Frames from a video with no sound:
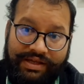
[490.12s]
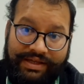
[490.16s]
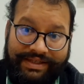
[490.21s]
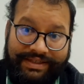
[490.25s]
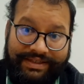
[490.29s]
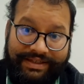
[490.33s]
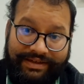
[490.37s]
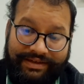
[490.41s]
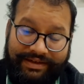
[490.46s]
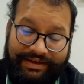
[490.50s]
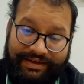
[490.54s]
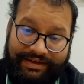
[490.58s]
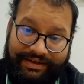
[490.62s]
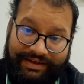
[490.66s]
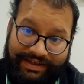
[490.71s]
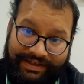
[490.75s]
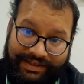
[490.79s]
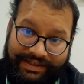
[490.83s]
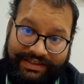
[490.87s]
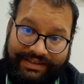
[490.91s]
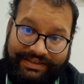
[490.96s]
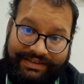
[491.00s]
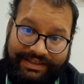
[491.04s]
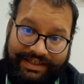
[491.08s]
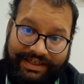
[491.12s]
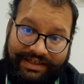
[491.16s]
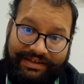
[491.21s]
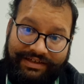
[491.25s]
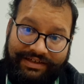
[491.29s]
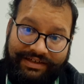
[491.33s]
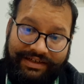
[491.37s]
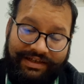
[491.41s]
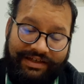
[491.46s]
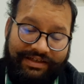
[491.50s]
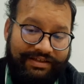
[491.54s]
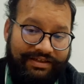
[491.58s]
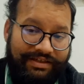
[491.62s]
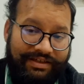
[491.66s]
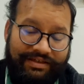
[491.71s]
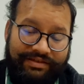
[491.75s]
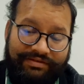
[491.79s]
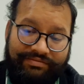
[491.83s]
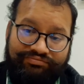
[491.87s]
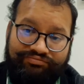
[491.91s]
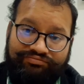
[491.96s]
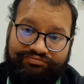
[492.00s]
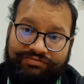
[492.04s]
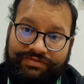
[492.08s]
latest salary, and
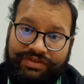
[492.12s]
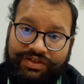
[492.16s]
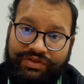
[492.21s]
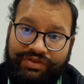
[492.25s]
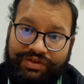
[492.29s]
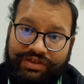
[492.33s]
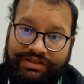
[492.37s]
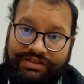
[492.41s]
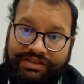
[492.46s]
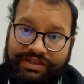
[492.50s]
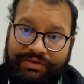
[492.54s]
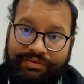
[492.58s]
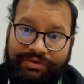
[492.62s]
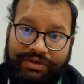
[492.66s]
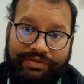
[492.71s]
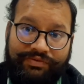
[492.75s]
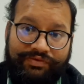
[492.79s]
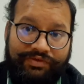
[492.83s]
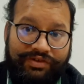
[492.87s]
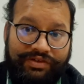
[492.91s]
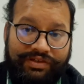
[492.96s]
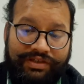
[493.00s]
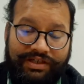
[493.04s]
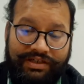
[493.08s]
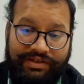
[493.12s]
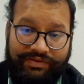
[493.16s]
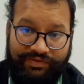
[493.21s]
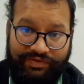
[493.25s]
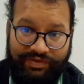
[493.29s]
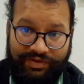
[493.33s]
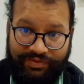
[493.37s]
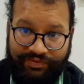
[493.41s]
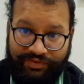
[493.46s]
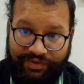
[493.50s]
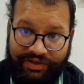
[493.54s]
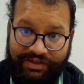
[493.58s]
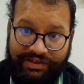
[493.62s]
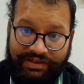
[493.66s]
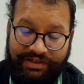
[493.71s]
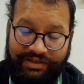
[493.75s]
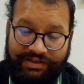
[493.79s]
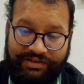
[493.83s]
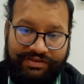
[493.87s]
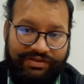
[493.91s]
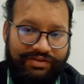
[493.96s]
then you can survive for that for 1 year.